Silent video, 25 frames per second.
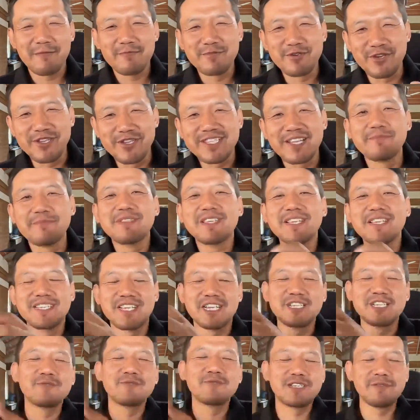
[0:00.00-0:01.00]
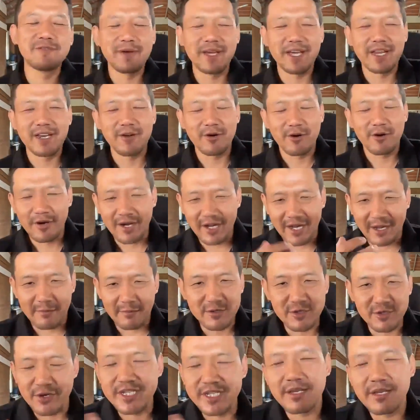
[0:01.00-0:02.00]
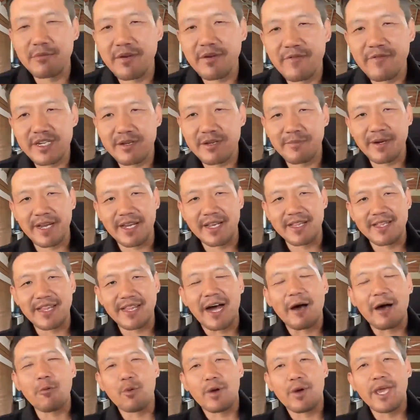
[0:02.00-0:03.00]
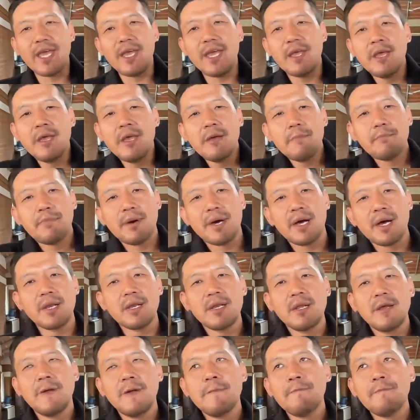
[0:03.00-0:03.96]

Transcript: doing something just for Tibet or I'm doing something for Tibet in that way, but